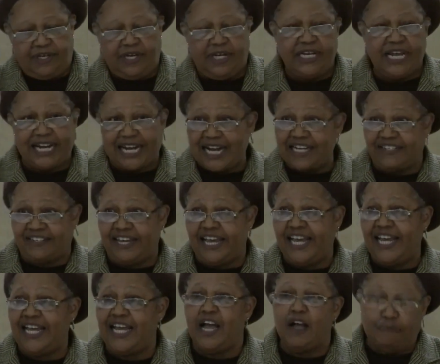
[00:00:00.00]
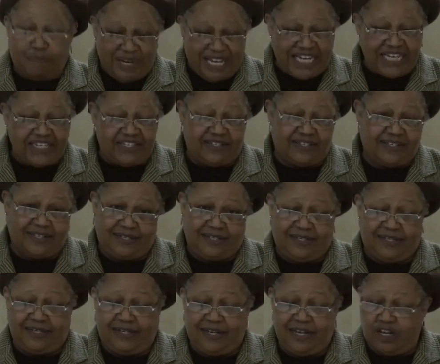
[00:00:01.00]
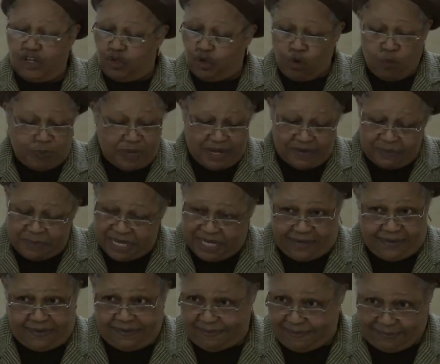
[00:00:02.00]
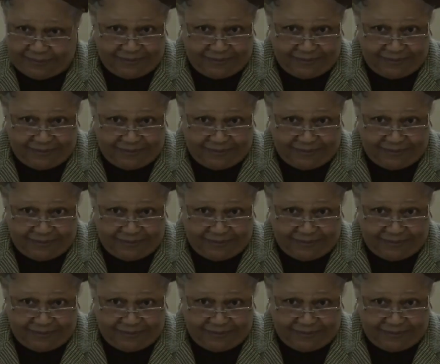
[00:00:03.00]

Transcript: And like I say, please, don't play with me.